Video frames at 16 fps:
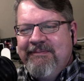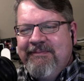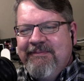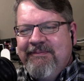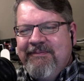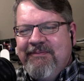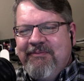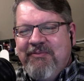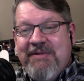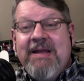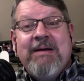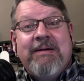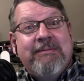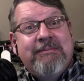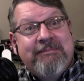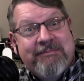
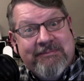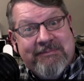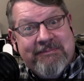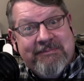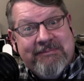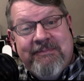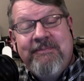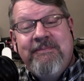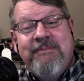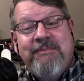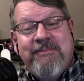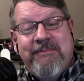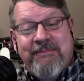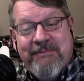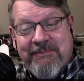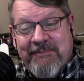
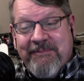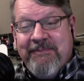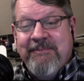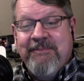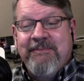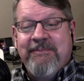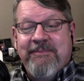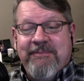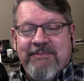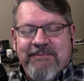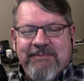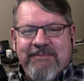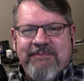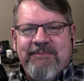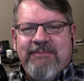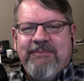
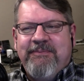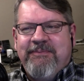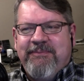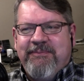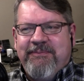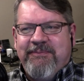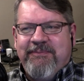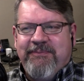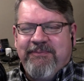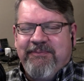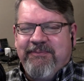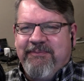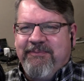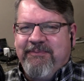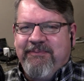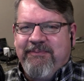
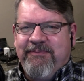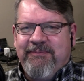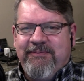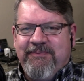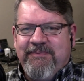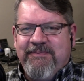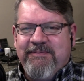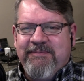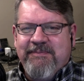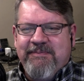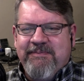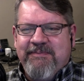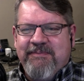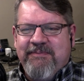(silent)